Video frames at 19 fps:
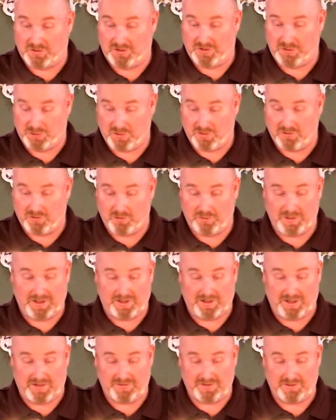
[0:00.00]
nor will it be
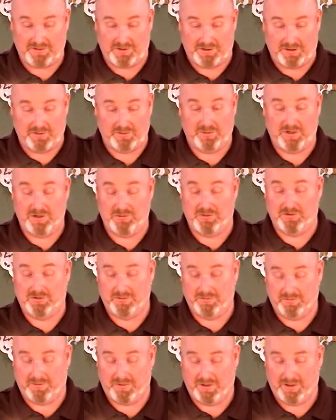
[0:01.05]
left to another people.
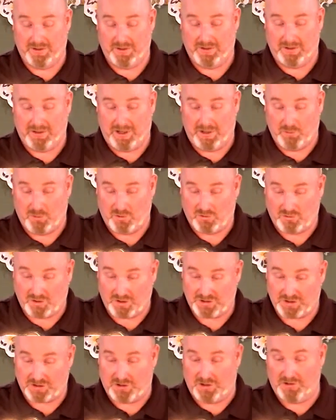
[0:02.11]
It will
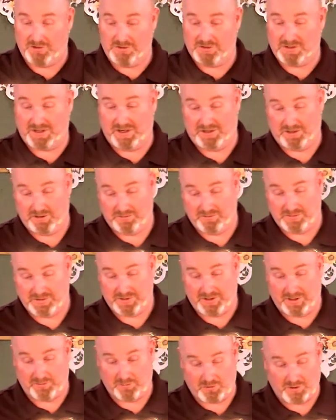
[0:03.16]
crush all those kingdoms
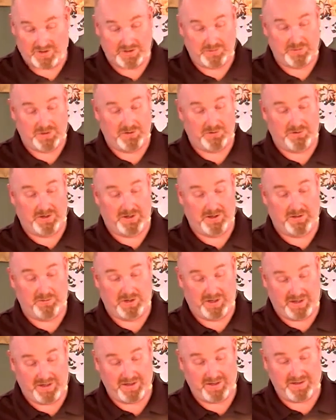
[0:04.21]
and bring them to an end, but
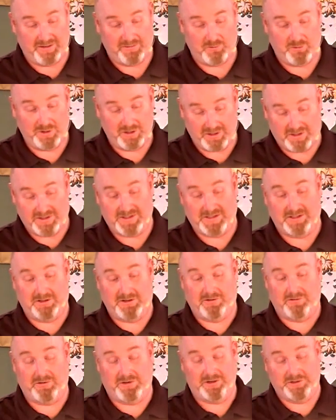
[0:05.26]
it will
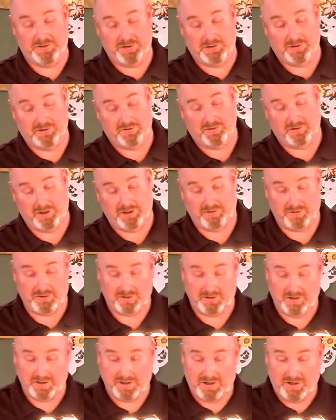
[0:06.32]
itself endure forever.
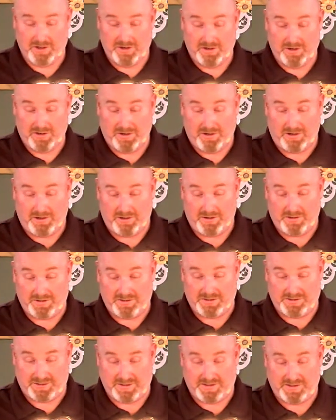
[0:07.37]
He
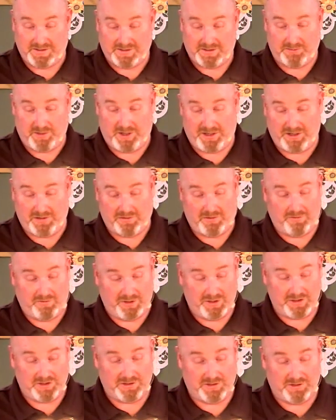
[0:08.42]
says, this is the meaning of the
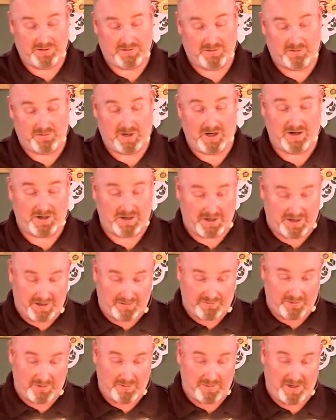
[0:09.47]
vision of the rock cut out
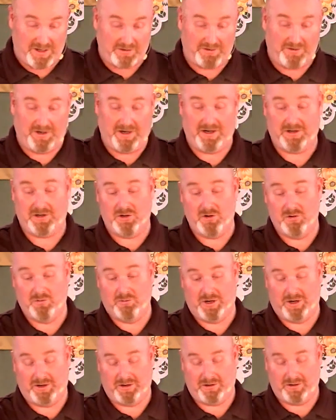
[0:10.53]
from the mountain, not hewn
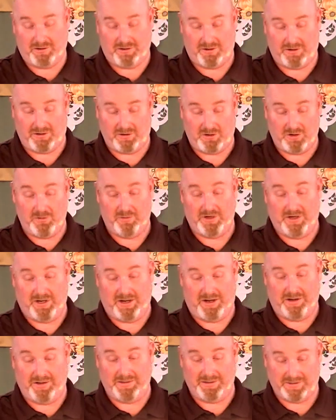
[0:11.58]
by human
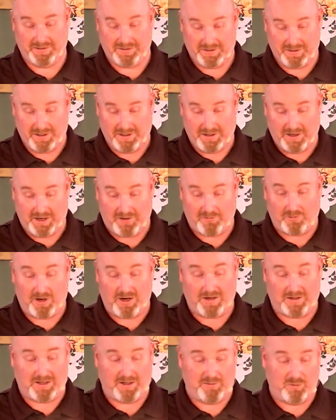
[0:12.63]
hands, a
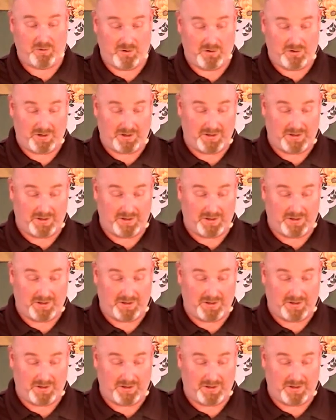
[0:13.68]
rock that broke